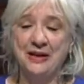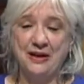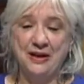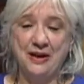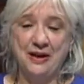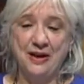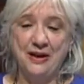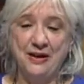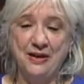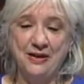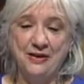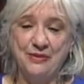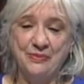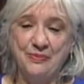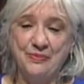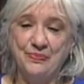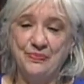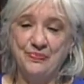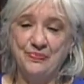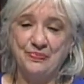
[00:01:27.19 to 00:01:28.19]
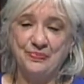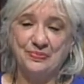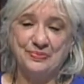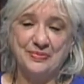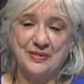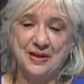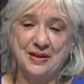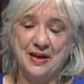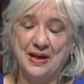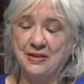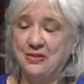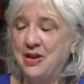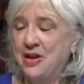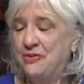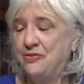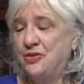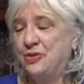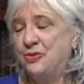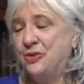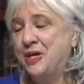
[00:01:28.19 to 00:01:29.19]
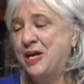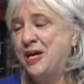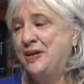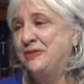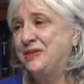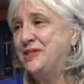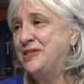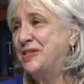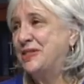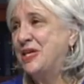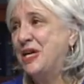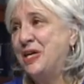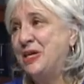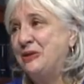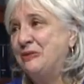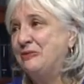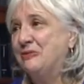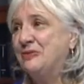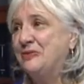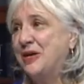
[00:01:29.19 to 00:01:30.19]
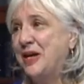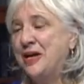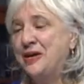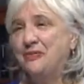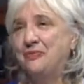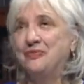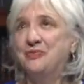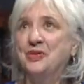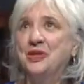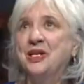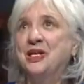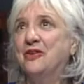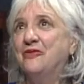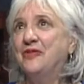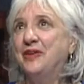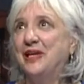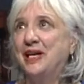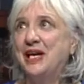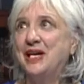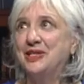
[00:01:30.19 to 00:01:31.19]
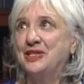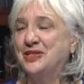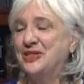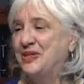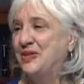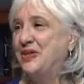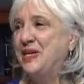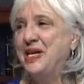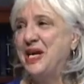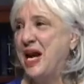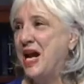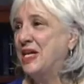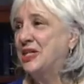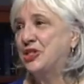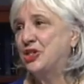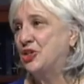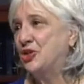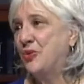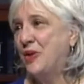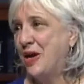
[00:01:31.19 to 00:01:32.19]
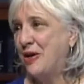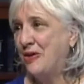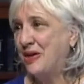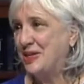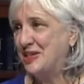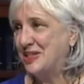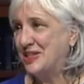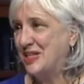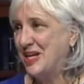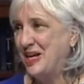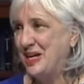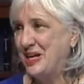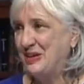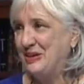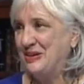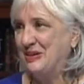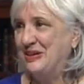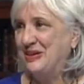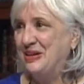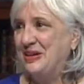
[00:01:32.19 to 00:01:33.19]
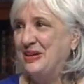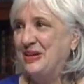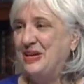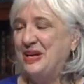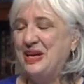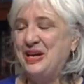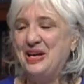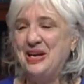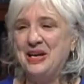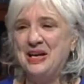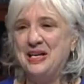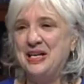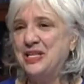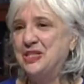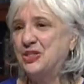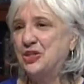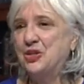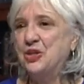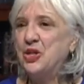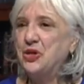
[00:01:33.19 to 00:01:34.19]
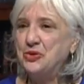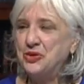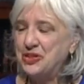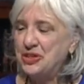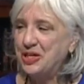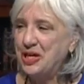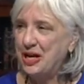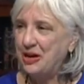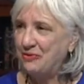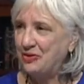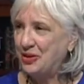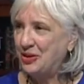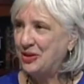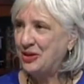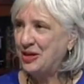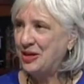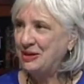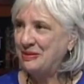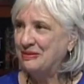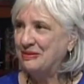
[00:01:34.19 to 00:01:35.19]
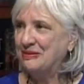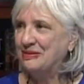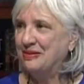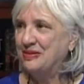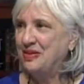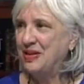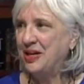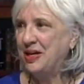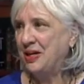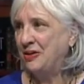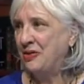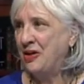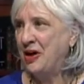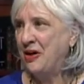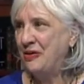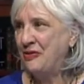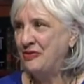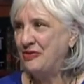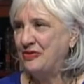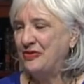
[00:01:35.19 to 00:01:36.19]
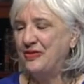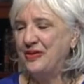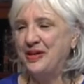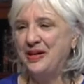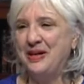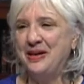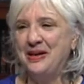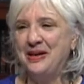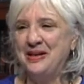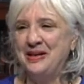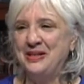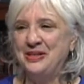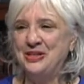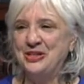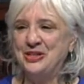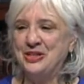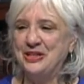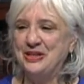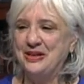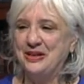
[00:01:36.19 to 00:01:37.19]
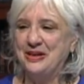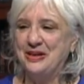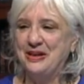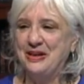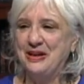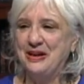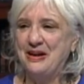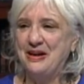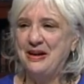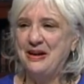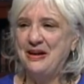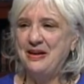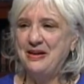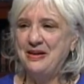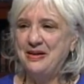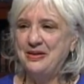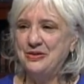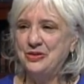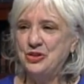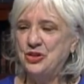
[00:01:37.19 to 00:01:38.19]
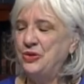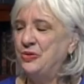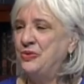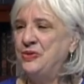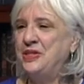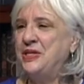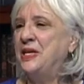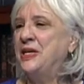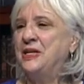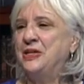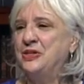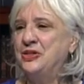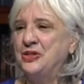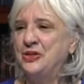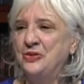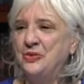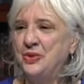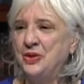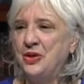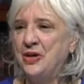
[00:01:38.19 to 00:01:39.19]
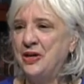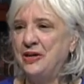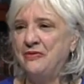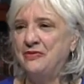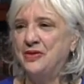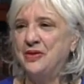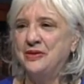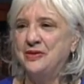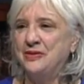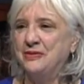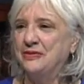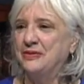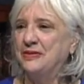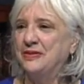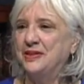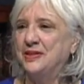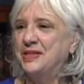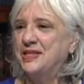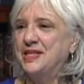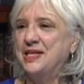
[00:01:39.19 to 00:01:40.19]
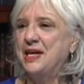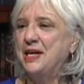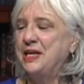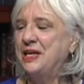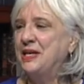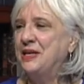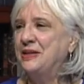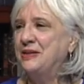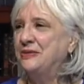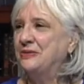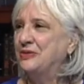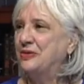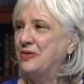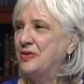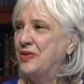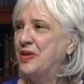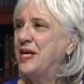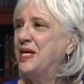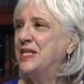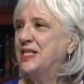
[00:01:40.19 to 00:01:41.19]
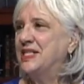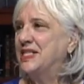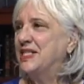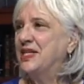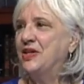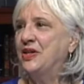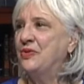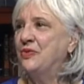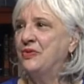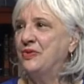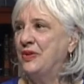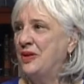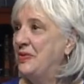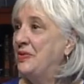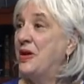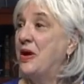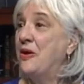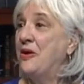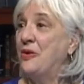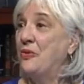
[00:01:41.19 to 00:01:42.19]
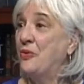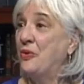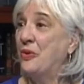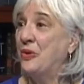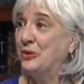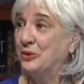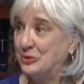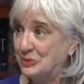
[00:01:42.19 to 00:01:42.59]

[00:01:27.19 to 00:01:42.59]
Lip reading: I love the Rhode Island state. I think of it as the estuary state, and it's close to everything that I love and tuned in to a lot of the exciting things in the art world.